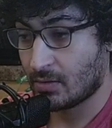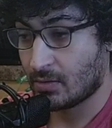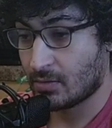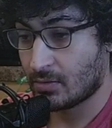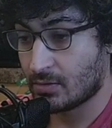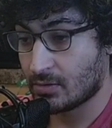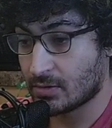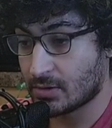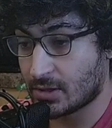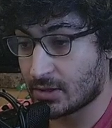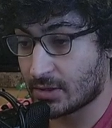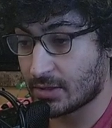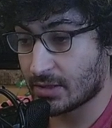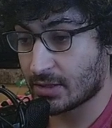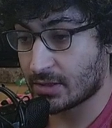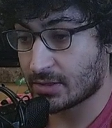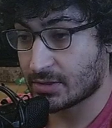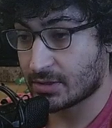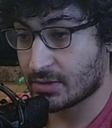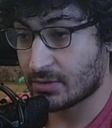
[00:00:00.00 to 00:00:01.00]
Use card
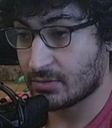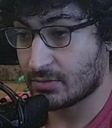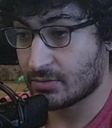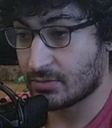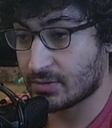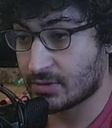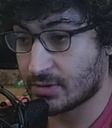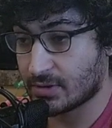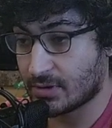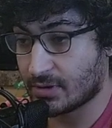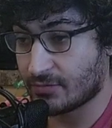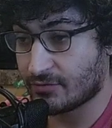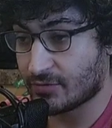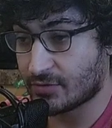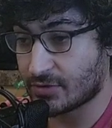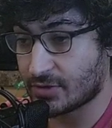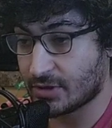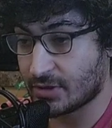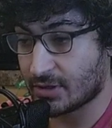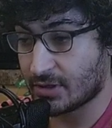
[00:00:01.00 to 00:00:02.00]
action, lose.
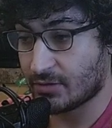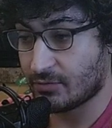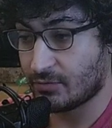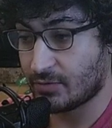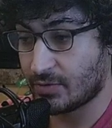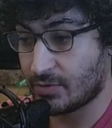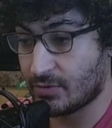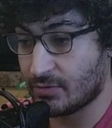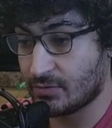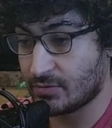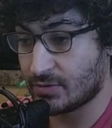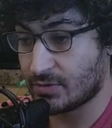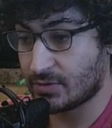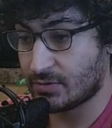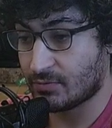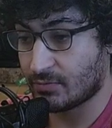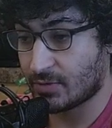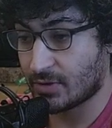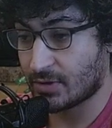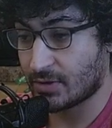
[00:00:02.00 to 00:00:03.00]
Unfortunately, we lose
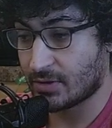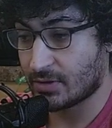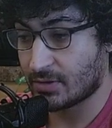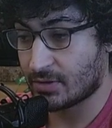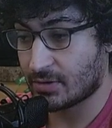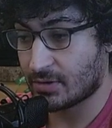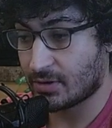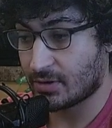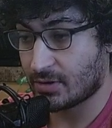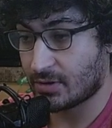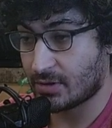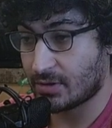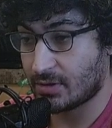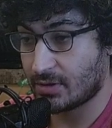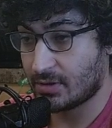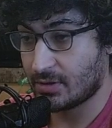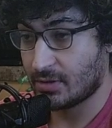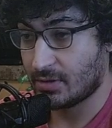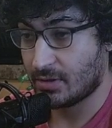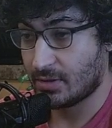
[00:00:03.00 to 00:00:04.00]
one Dawn.
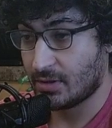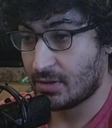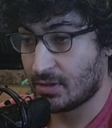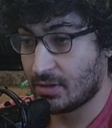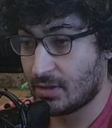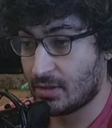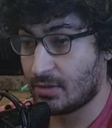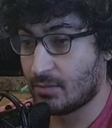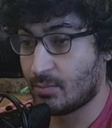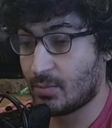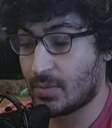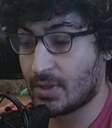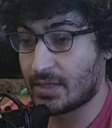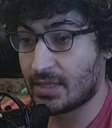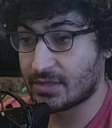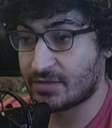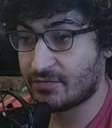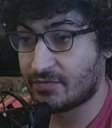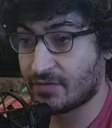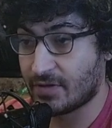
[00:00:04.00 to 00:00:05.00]
But
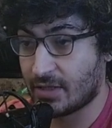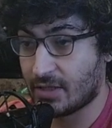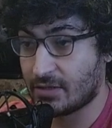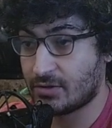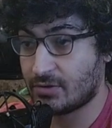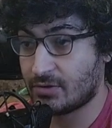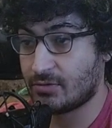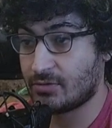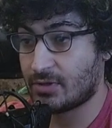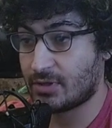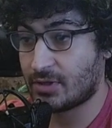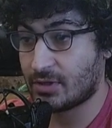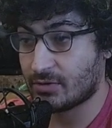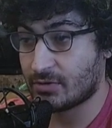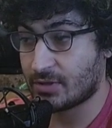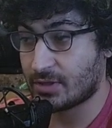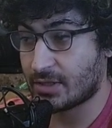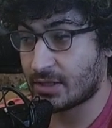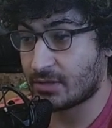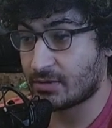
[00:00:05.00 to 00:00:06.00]
that's value. The Nico
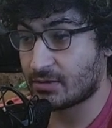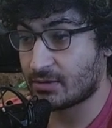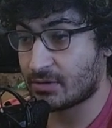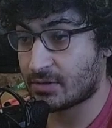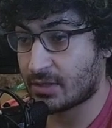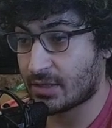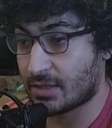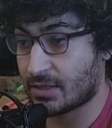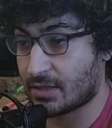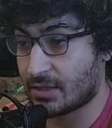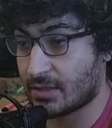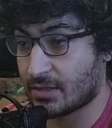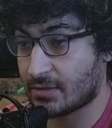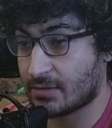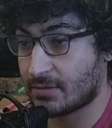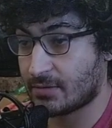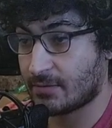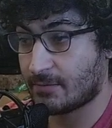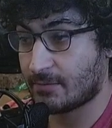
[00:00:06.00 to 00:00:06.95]
didn't get to attack yet.